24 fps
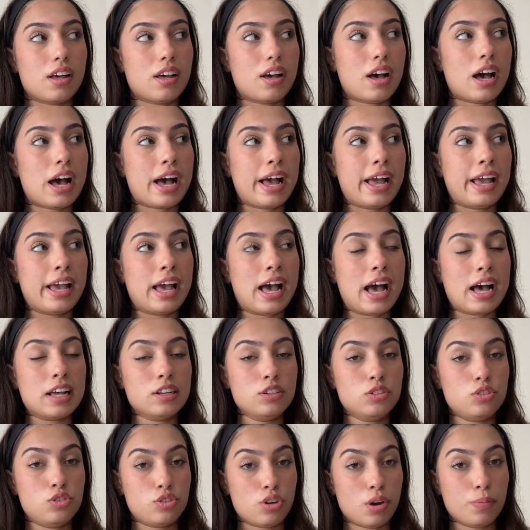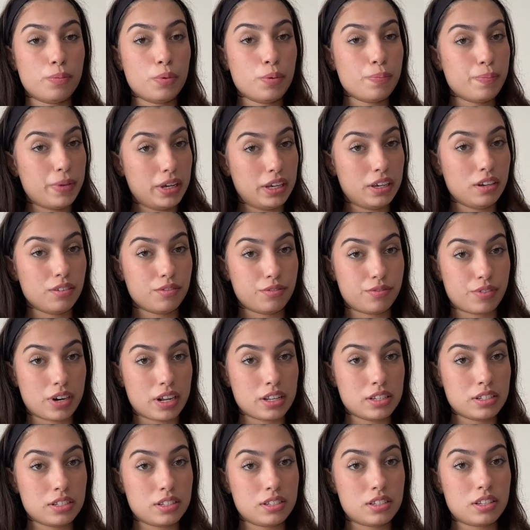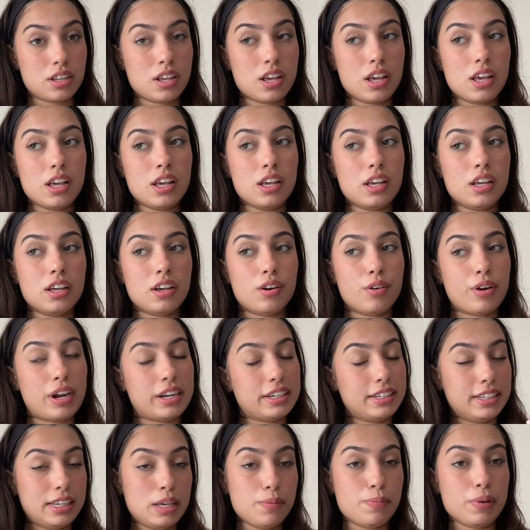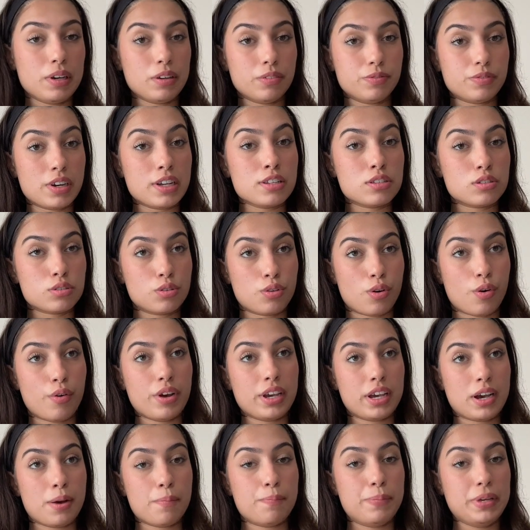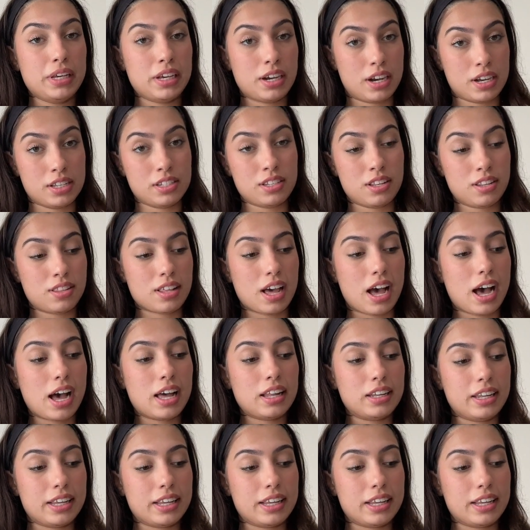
I had trouble making friends and keeping friends growing up because of that.